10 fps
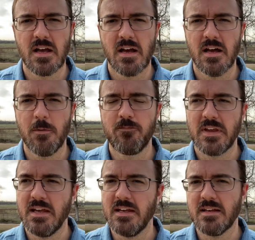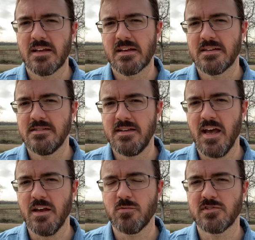And his
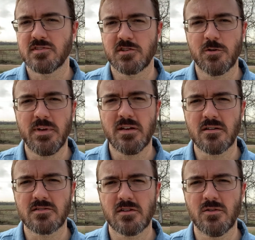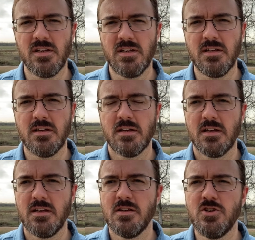dad was a salt maker, so he
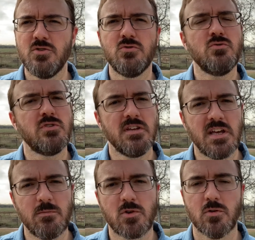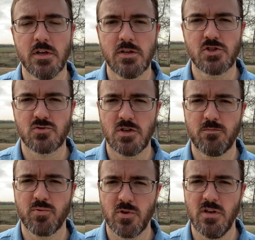knew the chemical industry
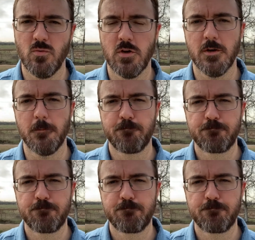pretty well.